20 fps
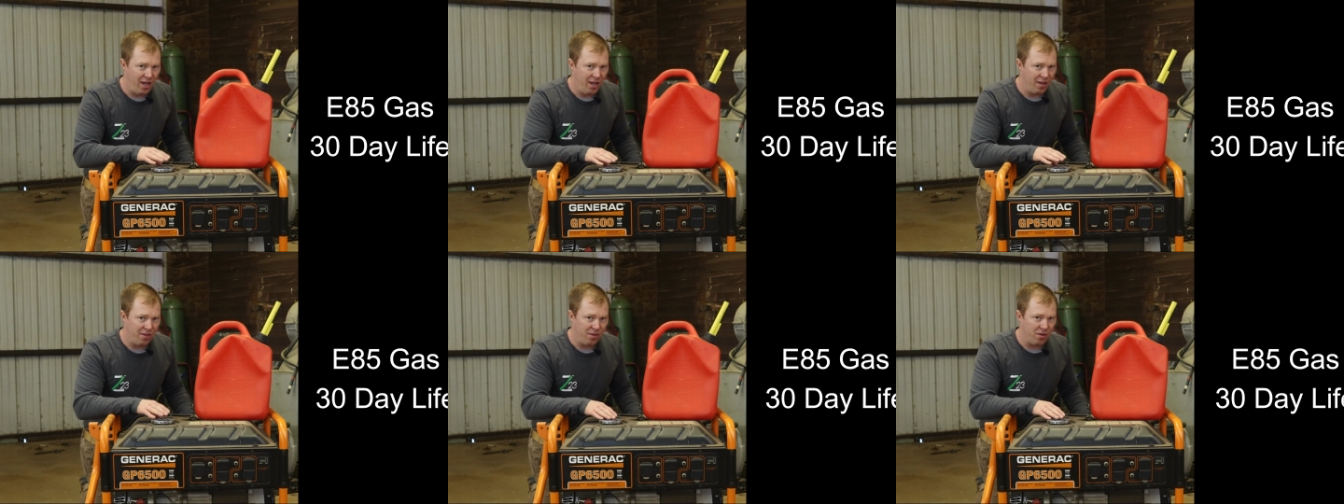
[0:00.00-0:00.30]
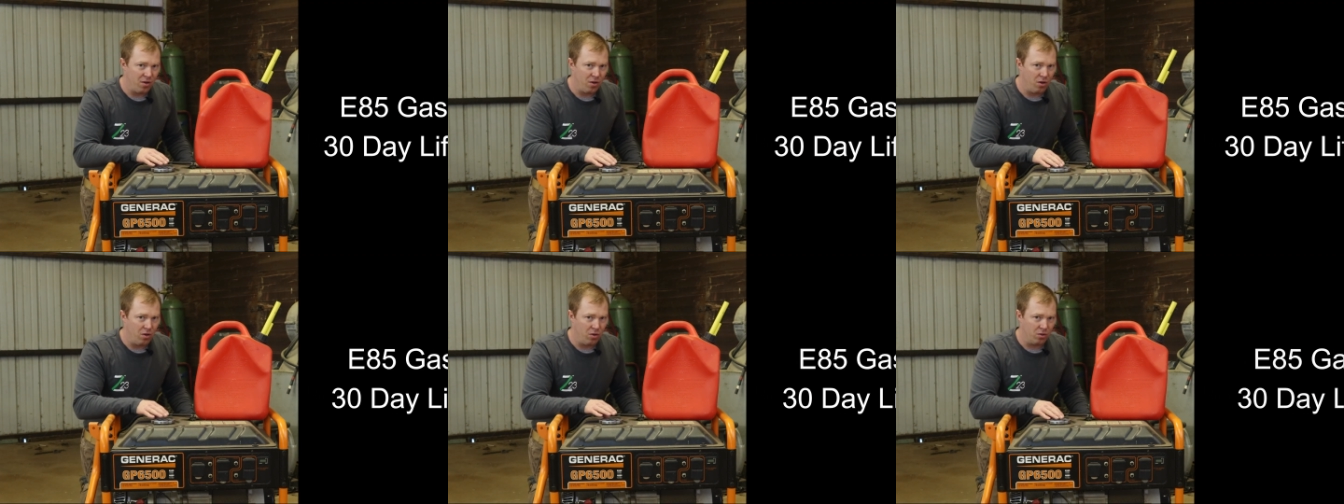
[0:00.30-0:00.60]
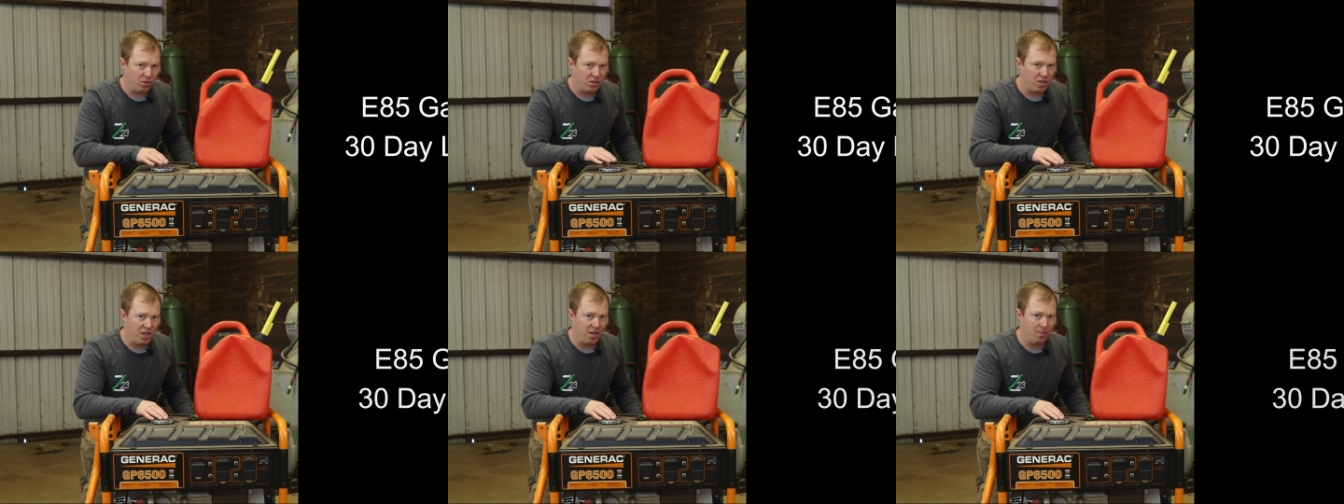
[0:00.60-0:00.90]

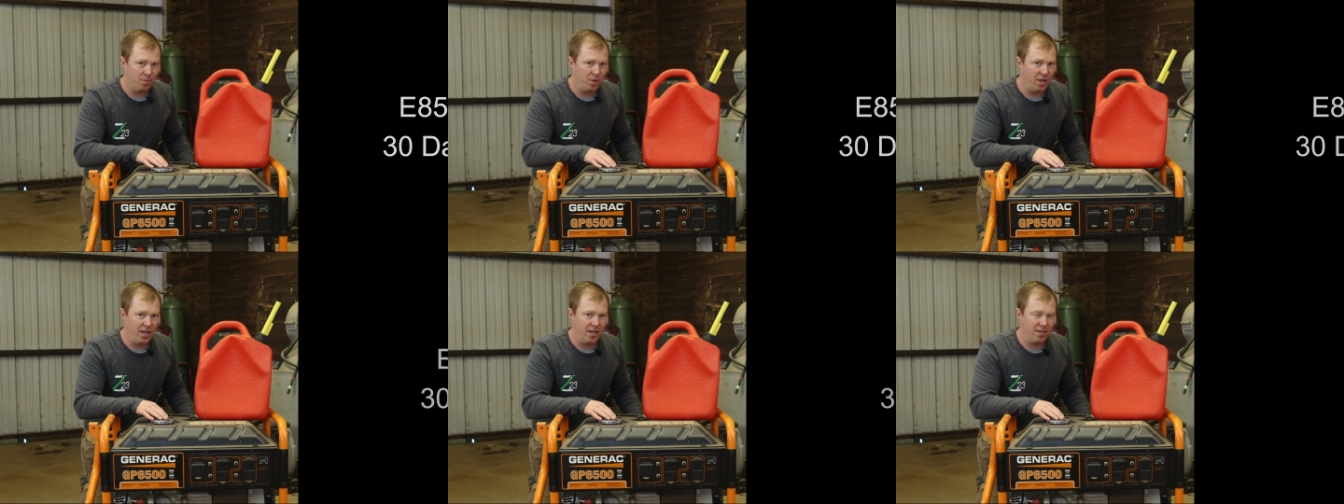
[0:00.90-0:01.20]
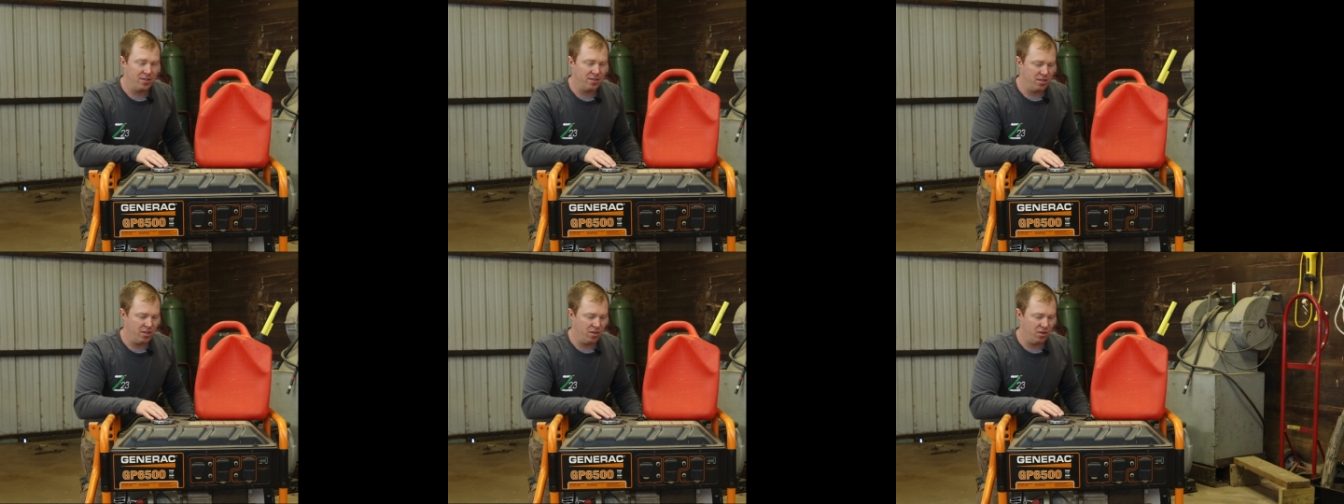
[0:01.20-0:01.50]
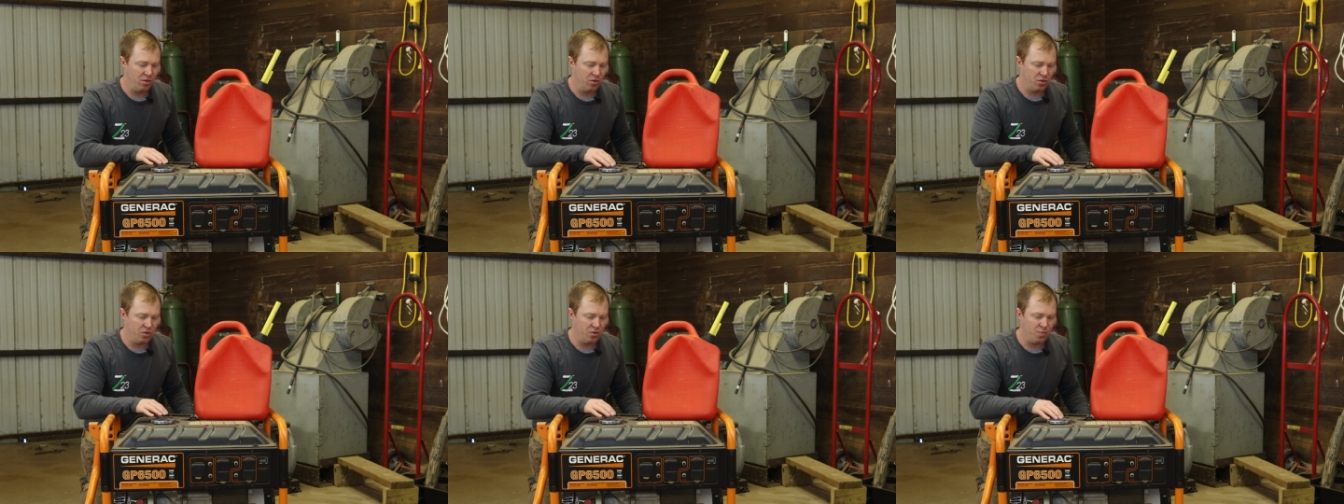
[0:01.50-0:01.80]
ethanol-type gas
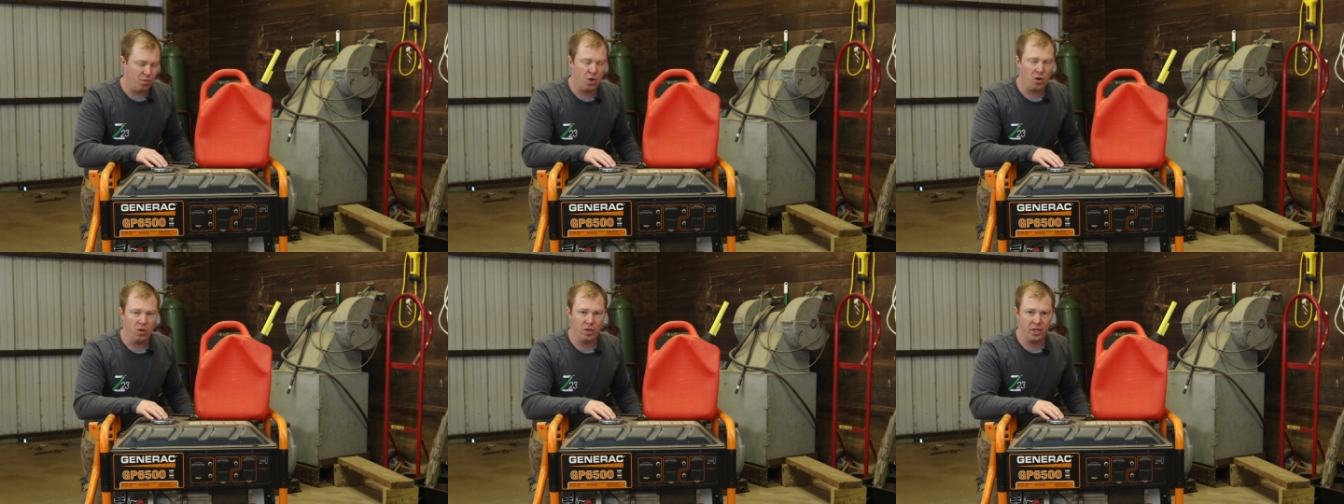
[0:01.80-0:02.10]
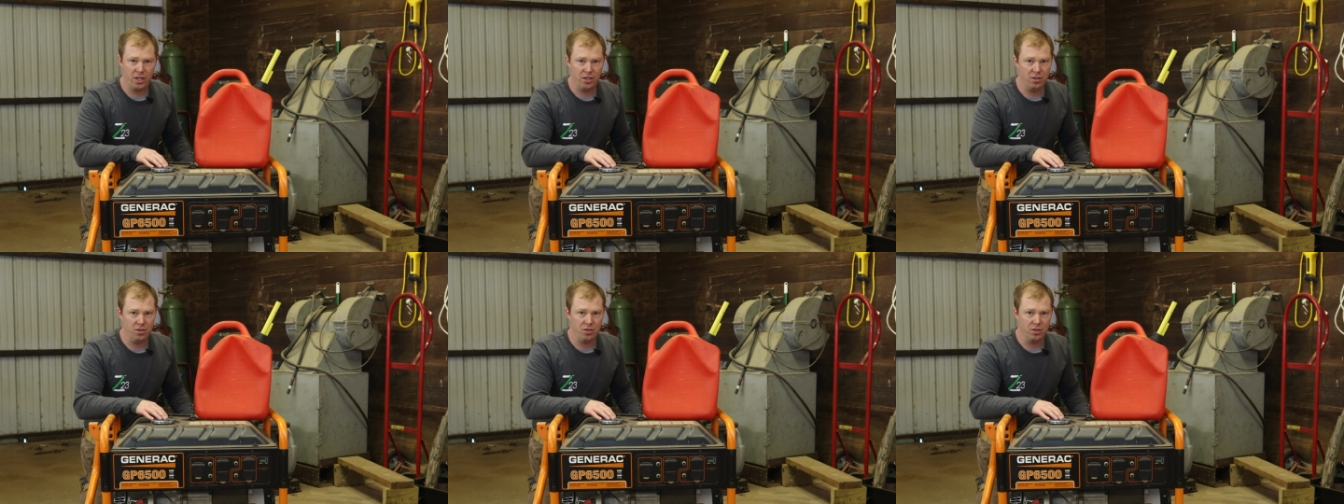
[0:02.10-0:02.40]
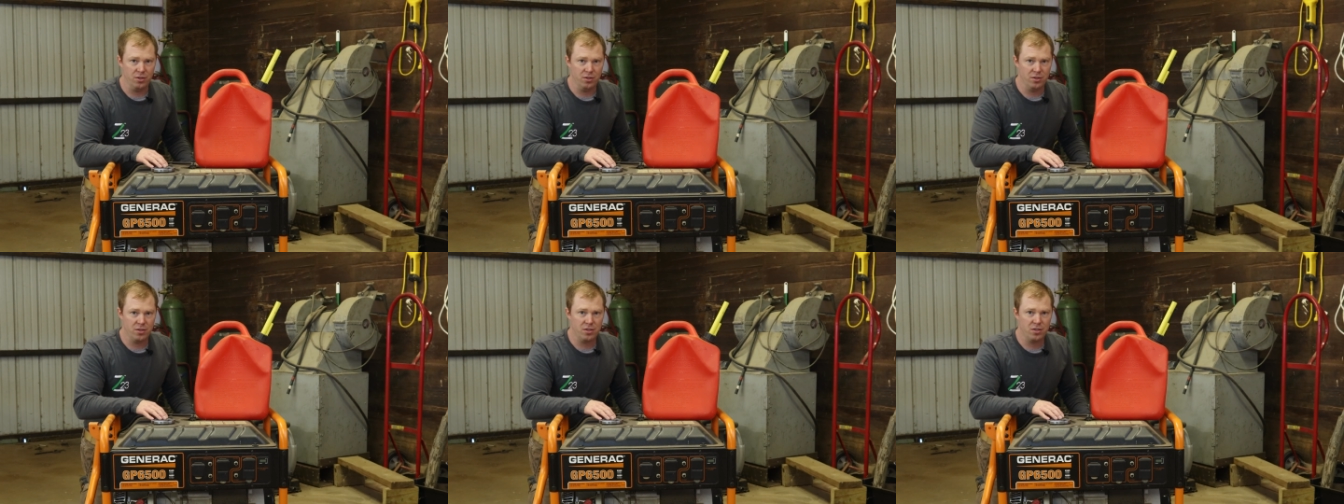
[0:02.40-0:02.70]
in your small
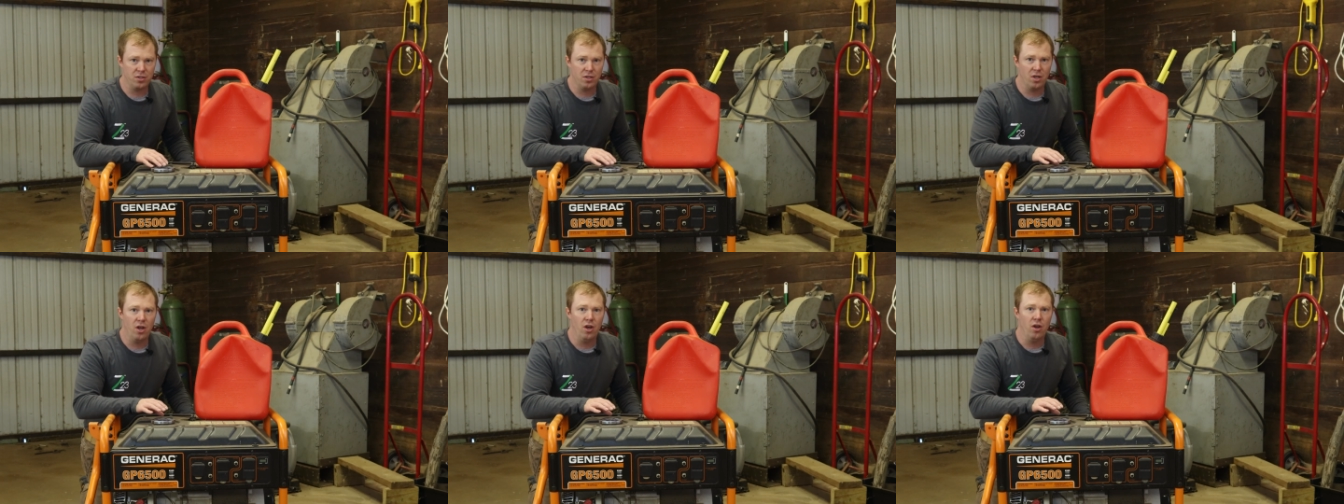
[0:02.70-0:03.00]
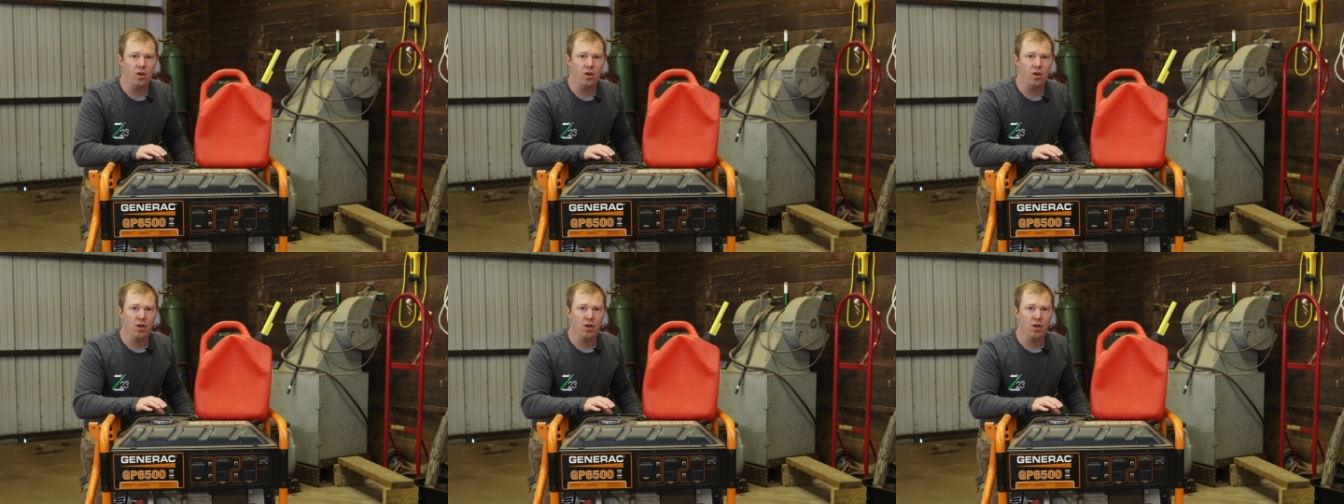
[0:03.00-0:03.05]
engines.